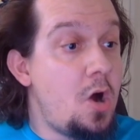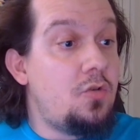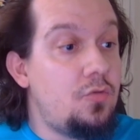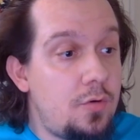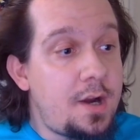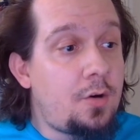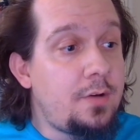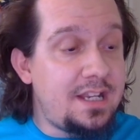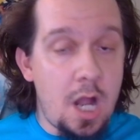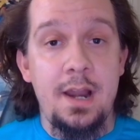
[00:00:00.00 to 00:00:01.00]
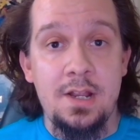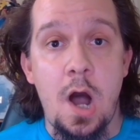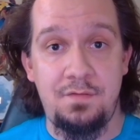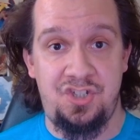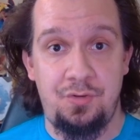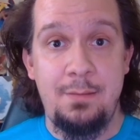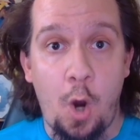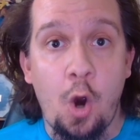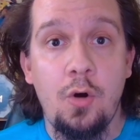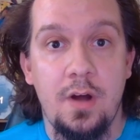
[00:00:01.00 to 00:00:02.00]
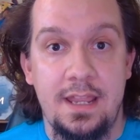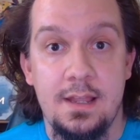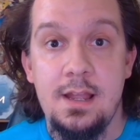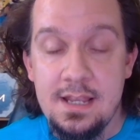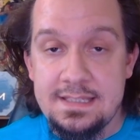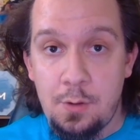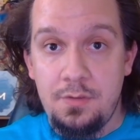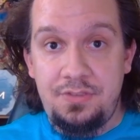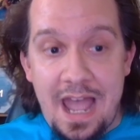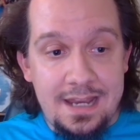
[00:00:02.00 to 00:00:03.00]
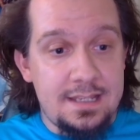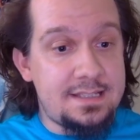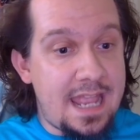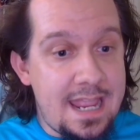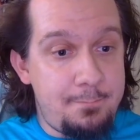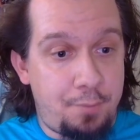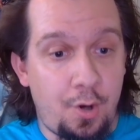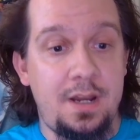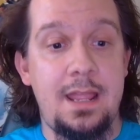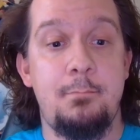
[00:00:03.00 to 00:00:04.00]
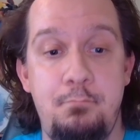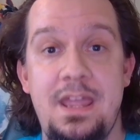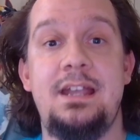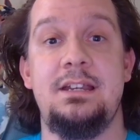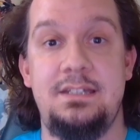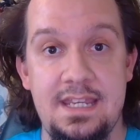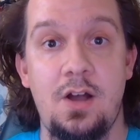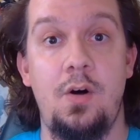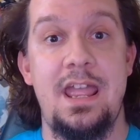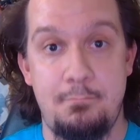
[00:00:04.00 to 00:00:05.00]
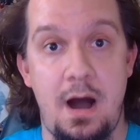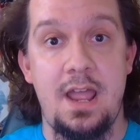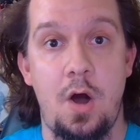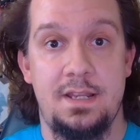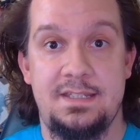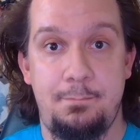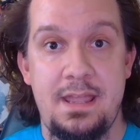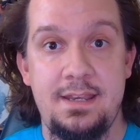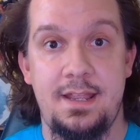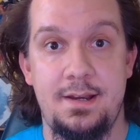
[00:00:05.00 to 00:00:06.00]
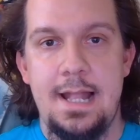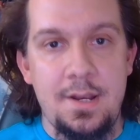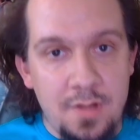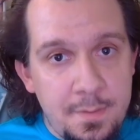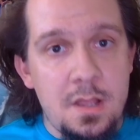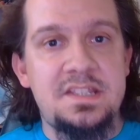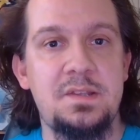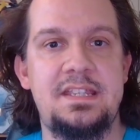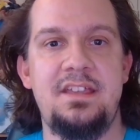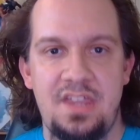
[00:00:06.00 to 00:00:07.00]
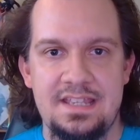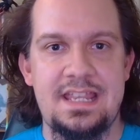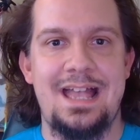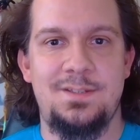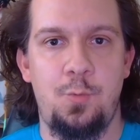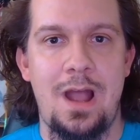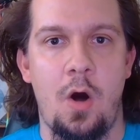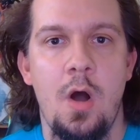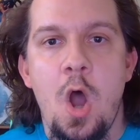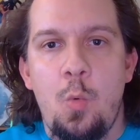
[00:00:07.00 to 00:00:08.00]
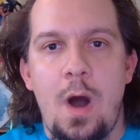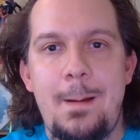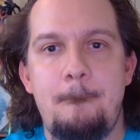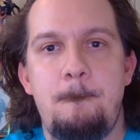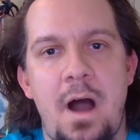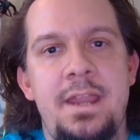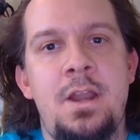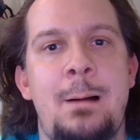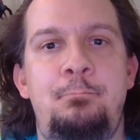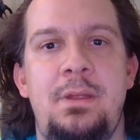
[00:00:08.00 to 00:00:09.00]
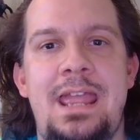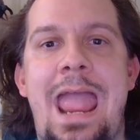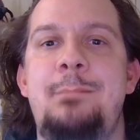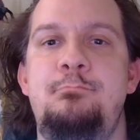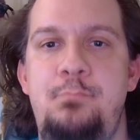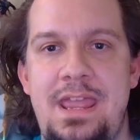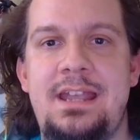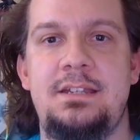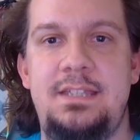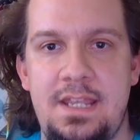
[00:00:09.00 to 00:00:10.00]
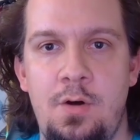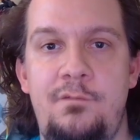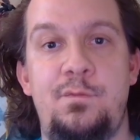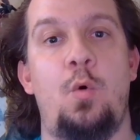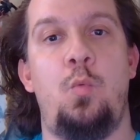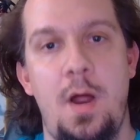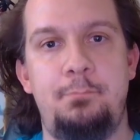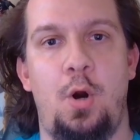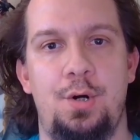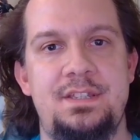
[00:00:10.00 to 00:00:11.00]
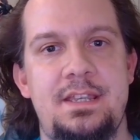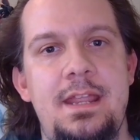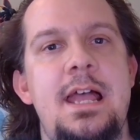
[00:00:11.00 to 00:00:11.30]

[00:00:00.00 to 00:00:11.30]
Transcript: literally cutting off stream early. So that is a pretty big deal, in my honest opinion. And let me also say this as well. What might not be a big deal for one person